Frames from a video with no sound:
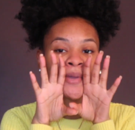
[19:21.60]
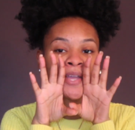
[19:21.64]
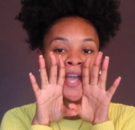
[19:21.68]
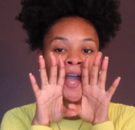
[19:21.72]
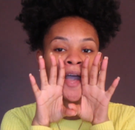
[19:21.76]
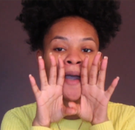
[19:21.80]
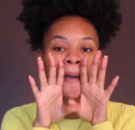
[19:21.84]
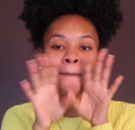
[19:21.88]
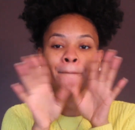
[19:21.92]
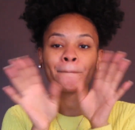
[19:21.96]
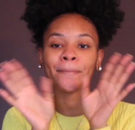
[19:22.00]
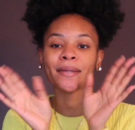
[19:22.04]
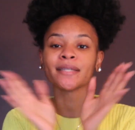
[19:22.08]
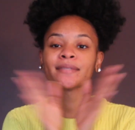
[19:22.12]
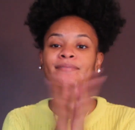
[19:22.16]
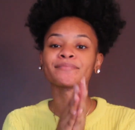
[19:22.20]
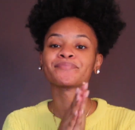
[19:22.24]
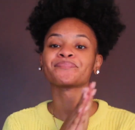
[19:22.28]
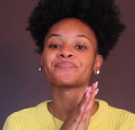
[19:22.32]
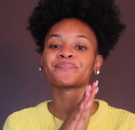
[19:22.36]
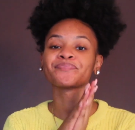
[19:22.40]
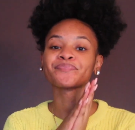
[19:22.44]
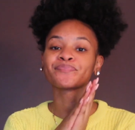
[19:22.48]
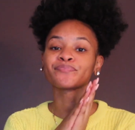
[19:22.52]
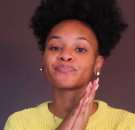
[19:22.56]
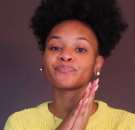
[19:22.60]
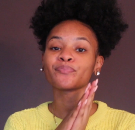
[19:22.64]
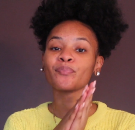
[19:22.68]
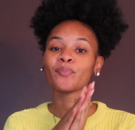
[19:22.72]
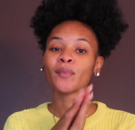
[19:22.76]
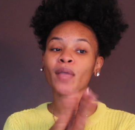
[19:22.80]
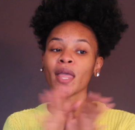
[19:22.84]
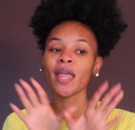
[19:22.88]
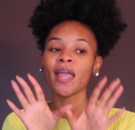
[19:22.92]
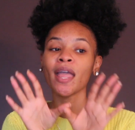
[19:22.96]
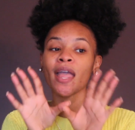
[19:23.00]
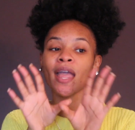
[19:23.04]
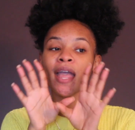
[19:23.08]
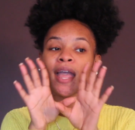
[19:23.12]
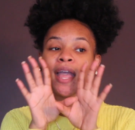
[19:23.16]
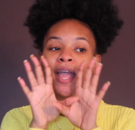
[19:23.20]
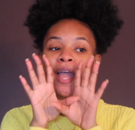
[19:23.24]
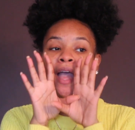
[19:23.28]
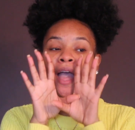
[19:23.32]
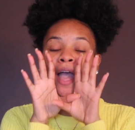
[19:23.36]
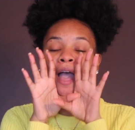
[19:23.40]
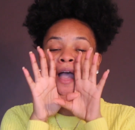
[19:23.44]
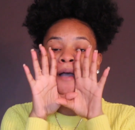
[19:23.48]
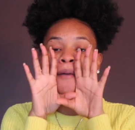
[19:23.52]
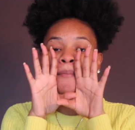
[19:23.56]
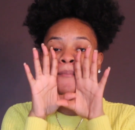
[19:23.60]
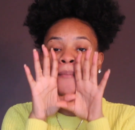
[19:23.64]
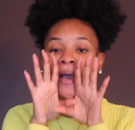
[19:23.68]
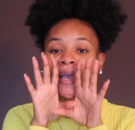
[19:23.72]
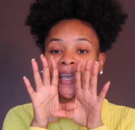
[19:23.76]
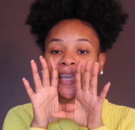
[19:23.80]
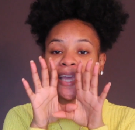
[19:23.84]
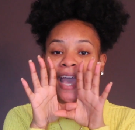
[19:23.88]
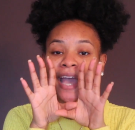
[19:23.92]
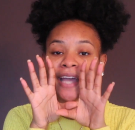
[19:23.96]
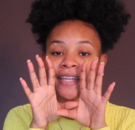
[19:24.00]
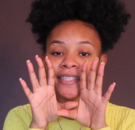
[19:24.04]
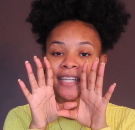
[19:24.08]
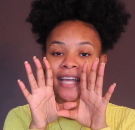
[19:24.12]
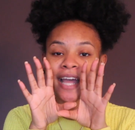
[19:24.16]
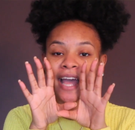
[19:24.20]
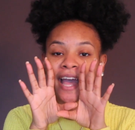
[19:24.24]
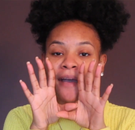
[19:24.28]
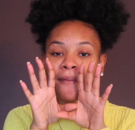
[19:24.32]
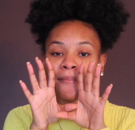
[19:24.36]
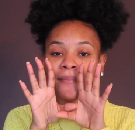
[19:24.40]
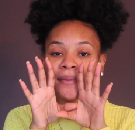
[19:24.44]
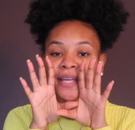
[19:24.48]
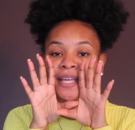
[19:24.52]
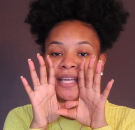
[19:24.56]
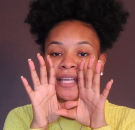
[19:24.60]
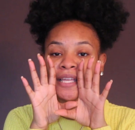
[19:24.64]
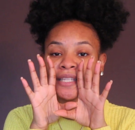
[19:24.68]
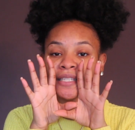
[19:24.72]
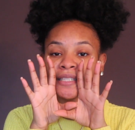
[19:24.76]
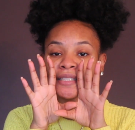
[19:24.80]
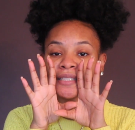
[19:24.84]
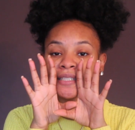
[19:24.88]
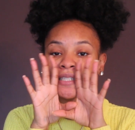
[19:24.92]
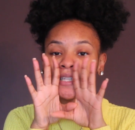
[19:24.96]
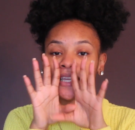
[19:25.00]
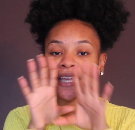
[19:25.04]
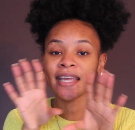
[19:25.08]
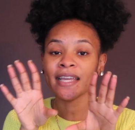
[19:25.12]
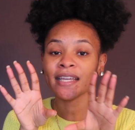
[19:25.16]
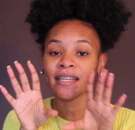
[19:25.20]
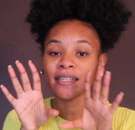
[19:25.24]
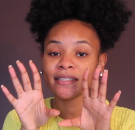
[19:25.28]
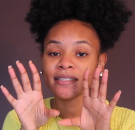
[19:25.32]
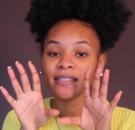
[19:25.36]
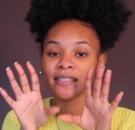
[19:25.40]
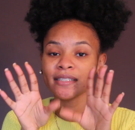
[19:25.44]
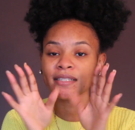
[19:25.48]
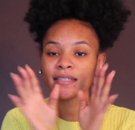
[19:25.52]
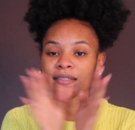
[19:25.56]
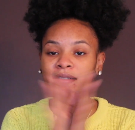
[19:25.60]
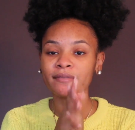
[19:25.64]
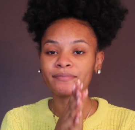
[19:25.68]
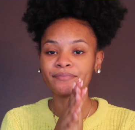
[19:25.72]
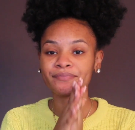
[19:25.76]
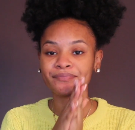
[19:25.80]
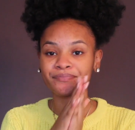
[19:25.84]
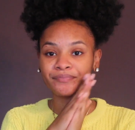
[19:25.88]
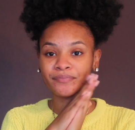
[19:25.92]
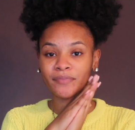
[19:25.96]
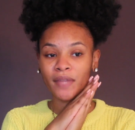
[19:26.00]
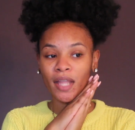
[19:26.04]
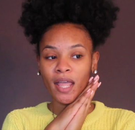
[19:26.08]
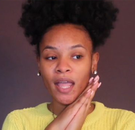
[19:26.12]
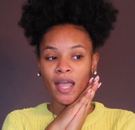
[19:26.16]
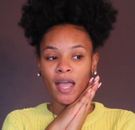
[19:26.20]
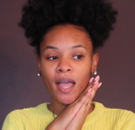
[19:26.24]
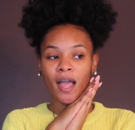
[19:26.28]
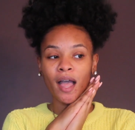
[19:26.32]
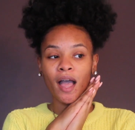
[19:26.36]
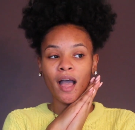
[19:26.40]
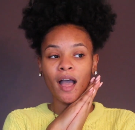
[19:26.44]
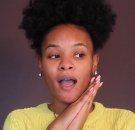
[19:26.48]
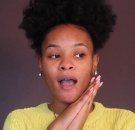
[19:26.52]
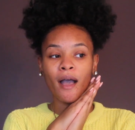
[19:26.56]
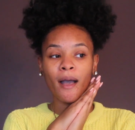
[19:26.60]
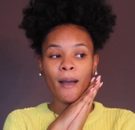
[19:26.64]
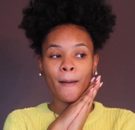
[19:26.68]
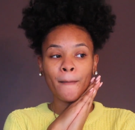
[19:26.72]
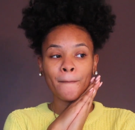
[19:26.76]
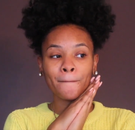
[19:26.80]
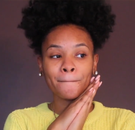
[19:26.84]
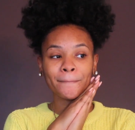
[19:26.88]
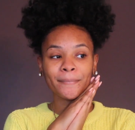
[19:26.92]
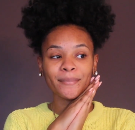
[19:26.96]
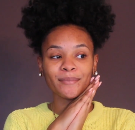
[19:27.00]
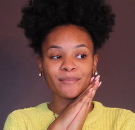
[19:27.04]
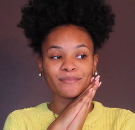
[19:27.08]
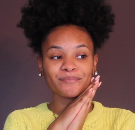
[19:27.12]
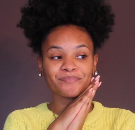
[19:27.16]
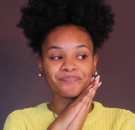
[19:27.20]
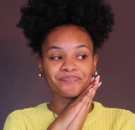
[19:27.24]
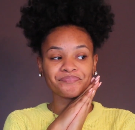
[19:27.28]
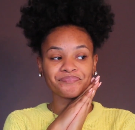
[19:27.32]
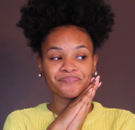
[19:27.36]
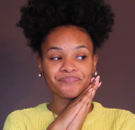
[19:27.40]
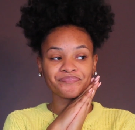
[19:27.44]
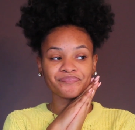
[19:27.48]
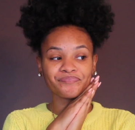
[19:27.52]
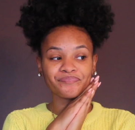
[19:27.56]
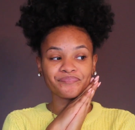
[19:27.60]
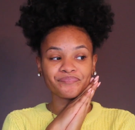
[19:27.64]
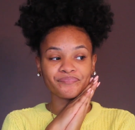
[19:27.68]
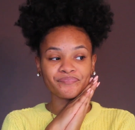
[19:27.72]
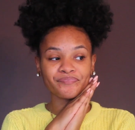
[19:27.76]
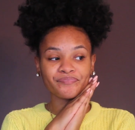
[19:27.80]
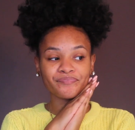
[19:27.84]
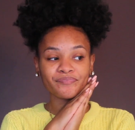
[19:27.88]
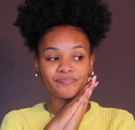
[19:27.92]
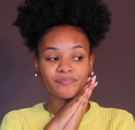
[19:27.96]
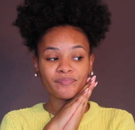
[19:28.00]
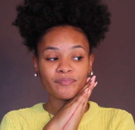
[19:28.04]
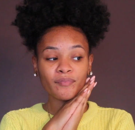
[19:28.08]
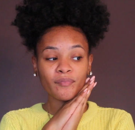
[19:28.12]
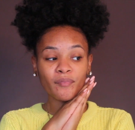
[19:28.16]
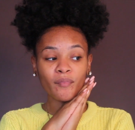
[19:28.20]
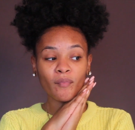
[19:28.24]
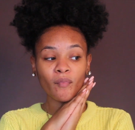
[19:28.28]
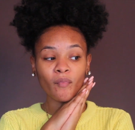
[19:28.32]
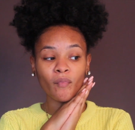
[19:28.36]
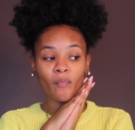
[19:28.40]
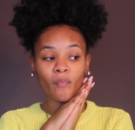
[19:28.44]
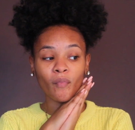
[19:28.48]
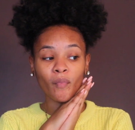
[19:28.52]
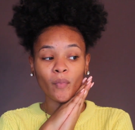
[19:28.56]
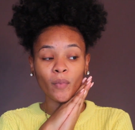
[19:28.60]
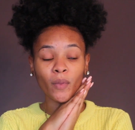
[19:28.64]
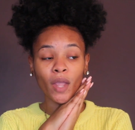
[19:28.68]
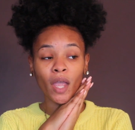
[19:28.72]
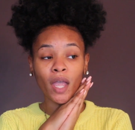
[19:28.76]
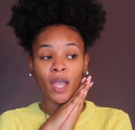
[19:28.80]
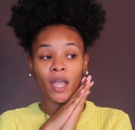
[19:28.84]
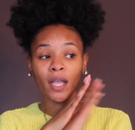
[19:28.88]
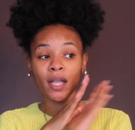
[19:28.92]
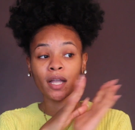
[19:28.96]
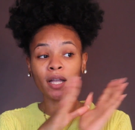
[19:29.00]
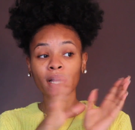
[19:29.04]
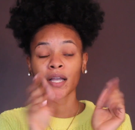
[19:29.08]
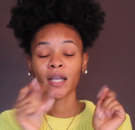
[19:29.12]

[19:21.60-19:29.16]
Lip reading: No one is speaking in this clip.